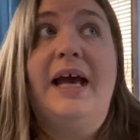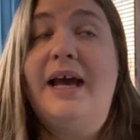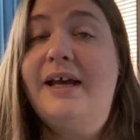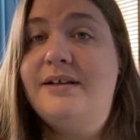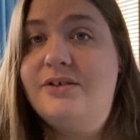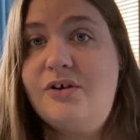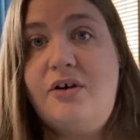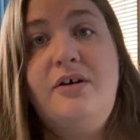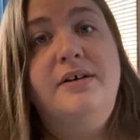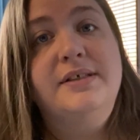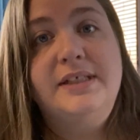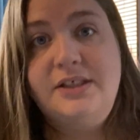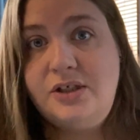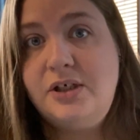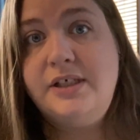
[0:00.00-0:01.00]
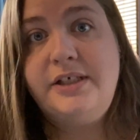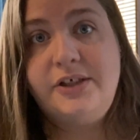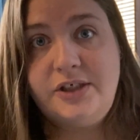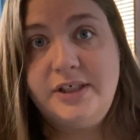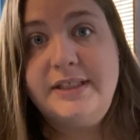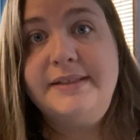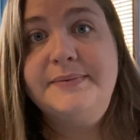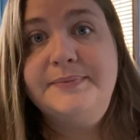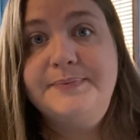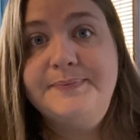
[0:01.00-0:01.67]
and on and on and on.